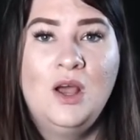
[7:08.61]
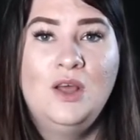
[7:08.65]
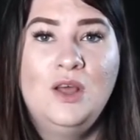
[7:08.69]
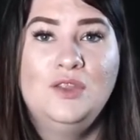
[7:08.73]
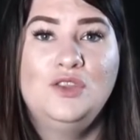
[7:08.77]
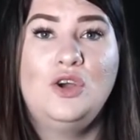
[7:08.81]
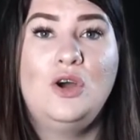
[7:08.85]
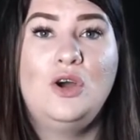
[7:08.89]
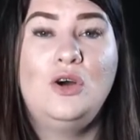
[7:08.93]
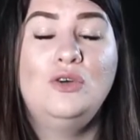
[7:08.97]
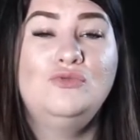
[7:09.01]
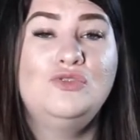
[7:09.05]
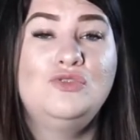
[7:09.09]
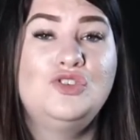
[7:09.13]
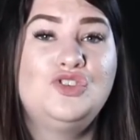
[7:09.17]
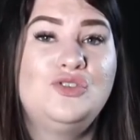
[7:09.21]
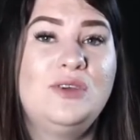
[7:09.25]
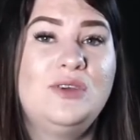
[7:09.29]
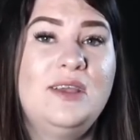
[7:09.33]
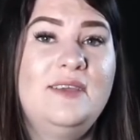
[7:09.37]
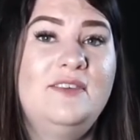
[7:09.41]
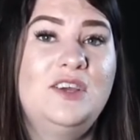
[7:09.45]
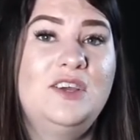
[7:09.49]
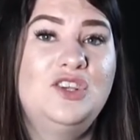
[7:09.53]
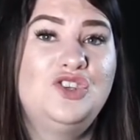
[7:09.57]
The golden
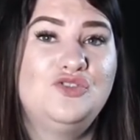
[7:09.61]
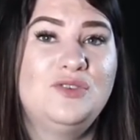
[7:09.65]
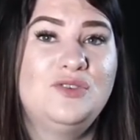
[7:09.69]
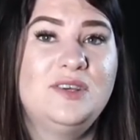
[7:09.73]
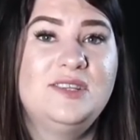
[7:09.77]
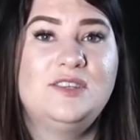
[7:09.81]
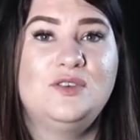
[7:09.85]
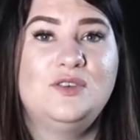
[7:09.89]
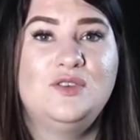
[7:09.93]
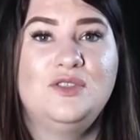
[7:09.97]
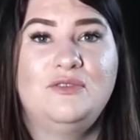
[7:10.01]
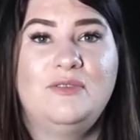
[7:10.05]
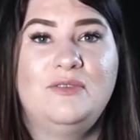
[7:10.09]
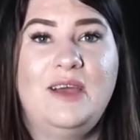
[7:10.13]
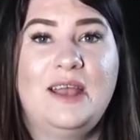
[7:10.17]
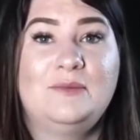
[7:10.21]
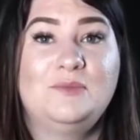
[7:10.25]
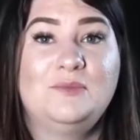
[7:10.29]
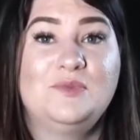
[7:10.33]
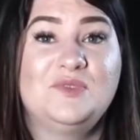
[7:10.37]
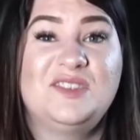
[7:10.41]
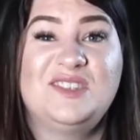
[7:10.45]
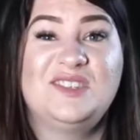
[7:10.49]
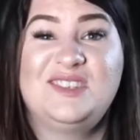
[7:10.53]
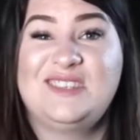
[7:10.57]
retriever treats other
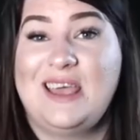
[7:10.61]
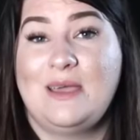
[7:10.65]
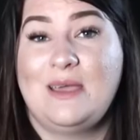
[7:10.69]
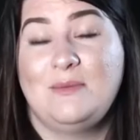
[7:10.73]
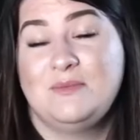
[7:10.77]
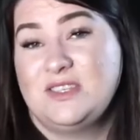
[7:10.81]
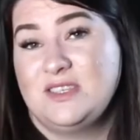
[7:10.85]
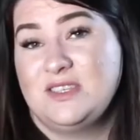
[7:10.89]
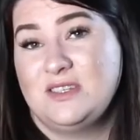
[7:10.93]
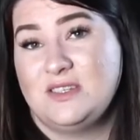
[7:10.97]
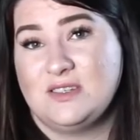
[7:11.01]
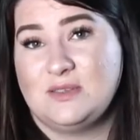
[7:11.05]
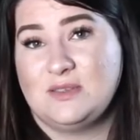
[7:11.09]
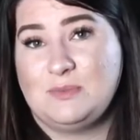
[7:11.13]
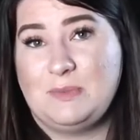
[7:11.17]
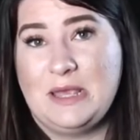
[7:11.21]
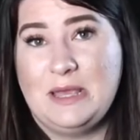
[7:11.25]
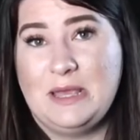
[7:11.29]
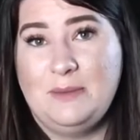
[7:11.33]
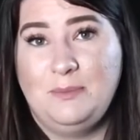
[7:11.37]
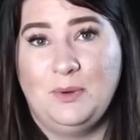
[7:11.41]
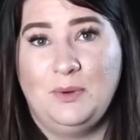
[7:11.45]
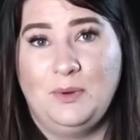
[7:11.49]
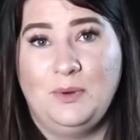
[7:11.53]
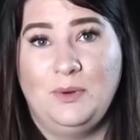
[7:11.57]
animals the same as it does
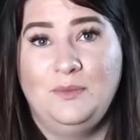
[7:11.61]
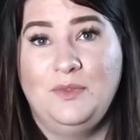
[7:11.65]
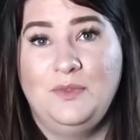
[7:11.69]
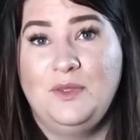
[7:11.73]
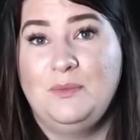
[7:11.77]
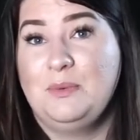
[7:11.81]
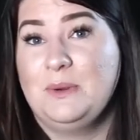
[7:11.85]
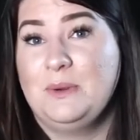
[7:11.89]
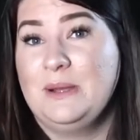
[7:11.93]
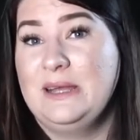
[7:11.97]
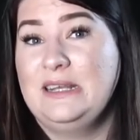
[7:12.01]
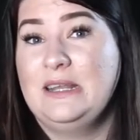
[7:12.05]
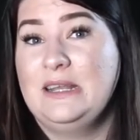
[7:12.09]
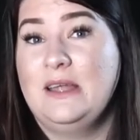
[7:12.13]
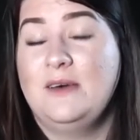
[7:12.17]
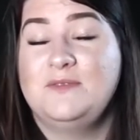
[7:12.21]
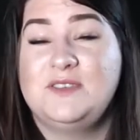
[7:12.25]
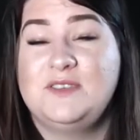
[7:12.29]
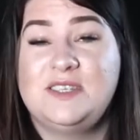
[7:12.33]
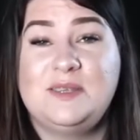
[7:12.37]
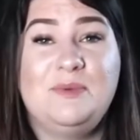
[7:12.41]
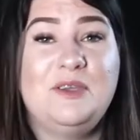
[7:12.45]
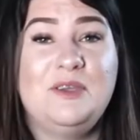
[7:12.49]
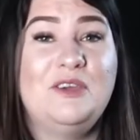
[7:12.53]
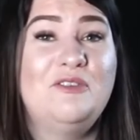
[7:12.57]
people. The breed
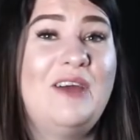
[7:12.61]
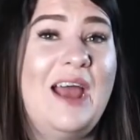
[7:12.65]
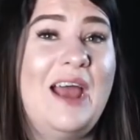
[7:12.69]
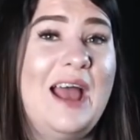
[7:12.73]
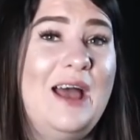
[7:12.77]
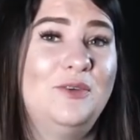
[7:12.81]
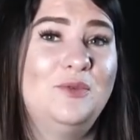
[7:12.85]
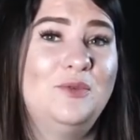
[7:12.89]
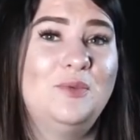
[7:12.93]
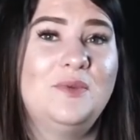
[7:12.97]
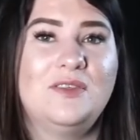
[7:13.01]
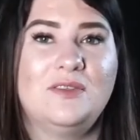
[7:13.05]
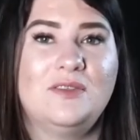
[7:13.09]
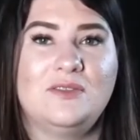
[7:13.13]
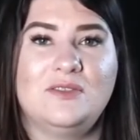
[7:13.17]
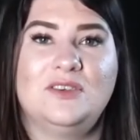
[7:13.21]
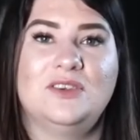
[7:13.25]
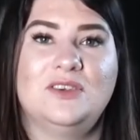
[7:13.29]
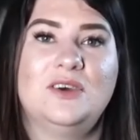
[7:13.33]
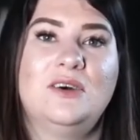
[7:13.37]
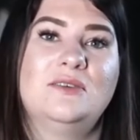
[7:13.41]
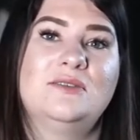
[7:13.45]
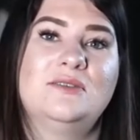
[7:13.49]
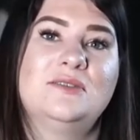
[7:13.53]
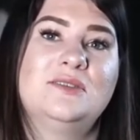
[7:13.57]
loves to be around with other
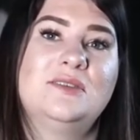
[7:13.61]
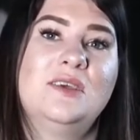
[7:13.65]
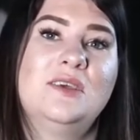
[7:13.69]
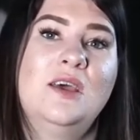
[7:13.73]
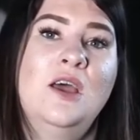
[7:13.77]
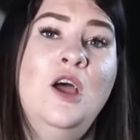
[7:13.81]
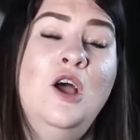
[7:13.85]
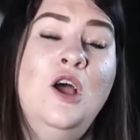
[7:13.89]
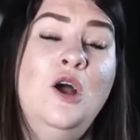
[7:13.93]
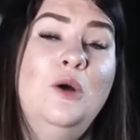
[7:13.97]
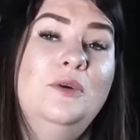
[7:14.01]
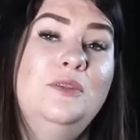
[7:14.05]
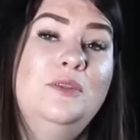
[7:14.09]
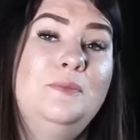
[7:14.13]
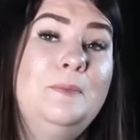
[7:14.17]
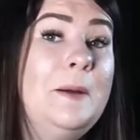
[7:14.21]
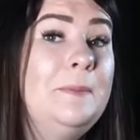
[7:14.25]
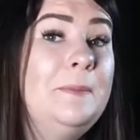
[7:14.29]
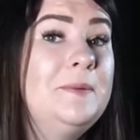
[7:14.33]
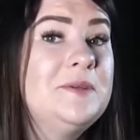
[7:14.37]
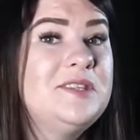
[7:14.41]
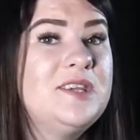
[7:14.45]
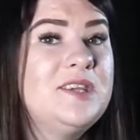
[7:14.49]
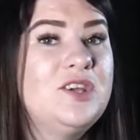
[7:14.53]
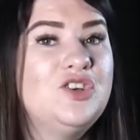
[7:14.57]
dogs. With
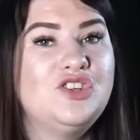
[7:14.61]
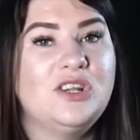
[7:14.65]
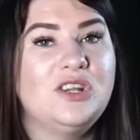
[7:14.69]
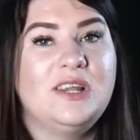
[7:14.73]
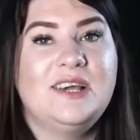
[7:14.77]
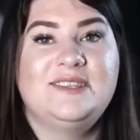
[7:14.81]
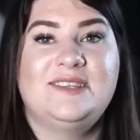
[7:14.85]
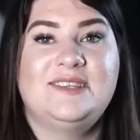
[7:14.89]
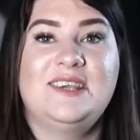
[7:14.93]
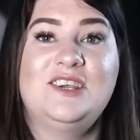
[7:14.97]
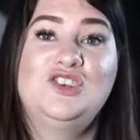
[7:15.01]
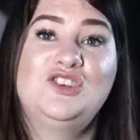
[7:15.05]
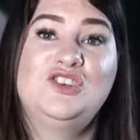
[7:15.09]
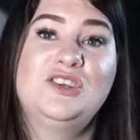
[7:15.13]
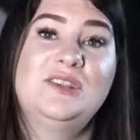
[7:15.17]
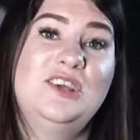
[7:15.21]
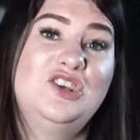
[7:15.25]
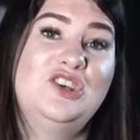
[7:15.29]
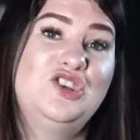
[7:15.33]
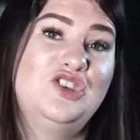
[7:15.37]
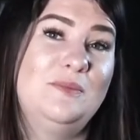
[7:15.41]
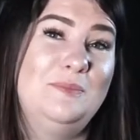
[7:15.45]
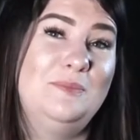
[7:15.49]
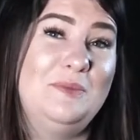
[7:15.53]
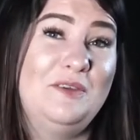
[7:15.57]
proper socialisation, they
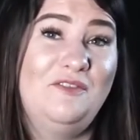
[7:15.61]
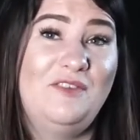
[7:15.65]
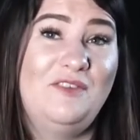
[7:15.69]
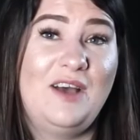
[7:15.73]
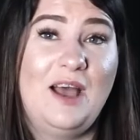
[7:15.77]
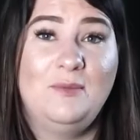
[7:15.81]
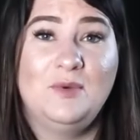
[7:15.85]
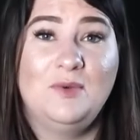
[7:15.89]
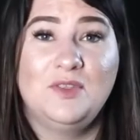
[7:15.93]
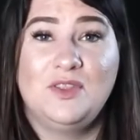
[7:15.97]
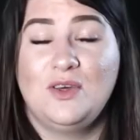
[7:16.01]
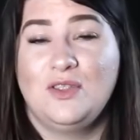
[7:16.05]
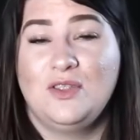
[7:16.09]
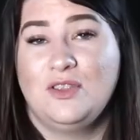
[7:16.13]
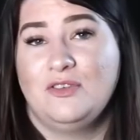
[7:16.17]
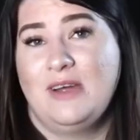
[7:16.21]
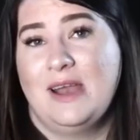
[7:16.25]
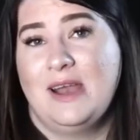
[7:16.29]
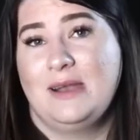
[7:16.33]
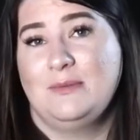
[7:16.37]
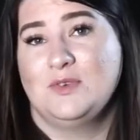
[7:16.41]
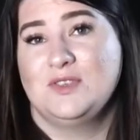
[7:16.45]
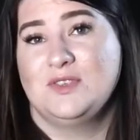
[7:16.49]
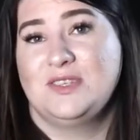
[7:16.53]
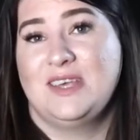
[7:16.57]
should be fine with other
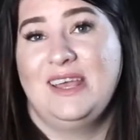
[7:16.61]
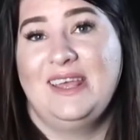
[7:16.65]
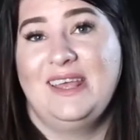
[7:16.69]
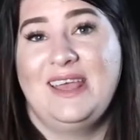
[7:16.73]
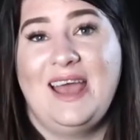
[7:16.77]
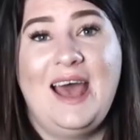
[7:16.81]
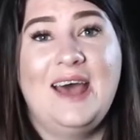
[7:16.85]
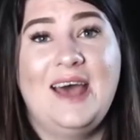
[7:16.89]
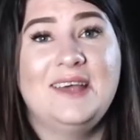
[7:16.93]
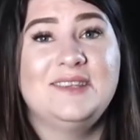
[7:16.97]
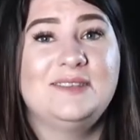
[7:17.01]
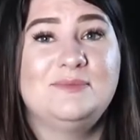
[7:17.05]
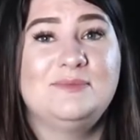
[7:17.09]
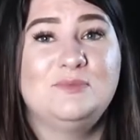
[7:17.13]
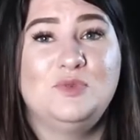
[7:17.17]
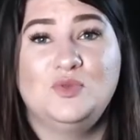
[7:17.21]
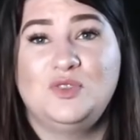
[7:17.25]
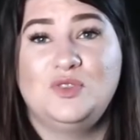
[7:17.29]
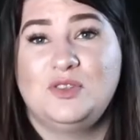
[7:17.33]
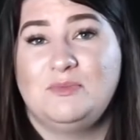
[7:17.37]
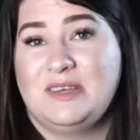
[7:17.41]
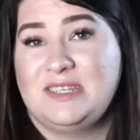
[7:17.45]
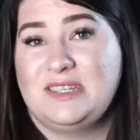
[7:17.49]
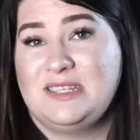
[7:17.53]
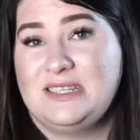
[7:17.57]
animals like cats, small
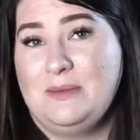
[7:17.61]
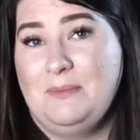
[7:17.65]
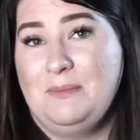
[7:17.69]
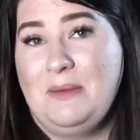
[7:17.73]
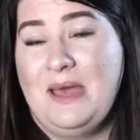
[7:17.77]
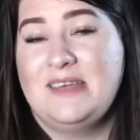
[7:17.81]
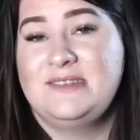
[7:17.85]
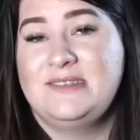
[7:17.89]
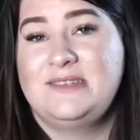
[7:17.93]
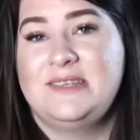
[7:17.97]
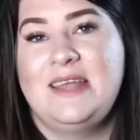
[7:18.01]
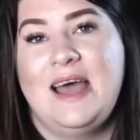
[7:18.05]
domestic pets, and